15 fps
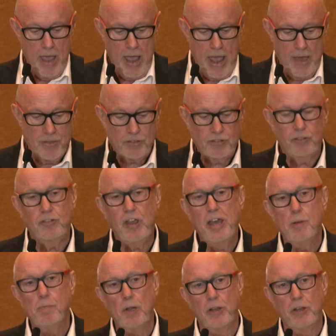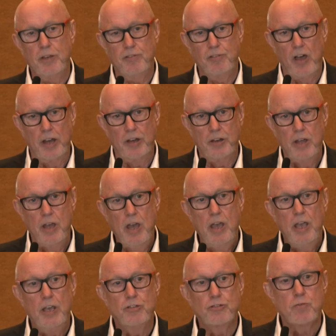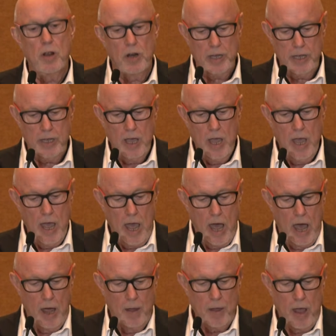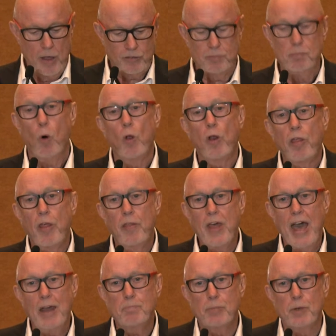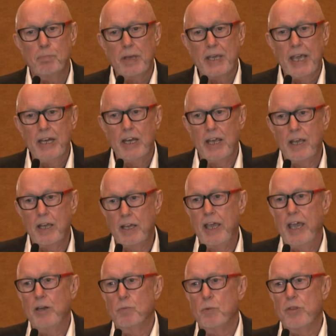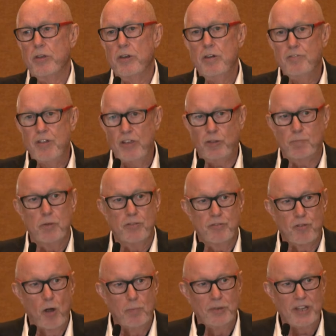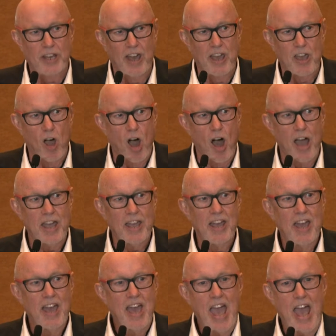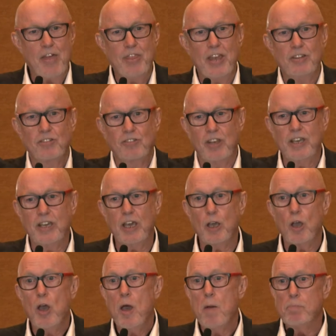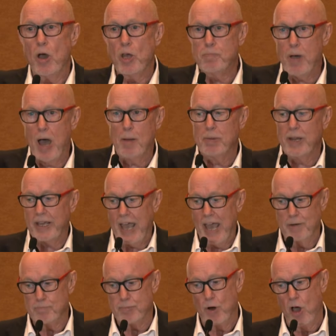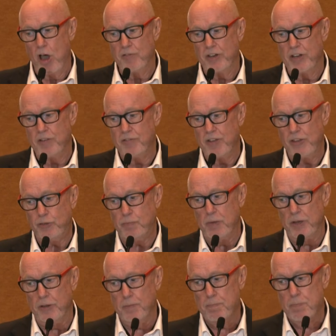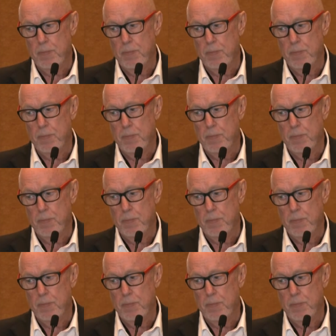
And the Sustainability Fund is really smaller than that, but beginning again with an investment from DAI and then seeking both public and private investment.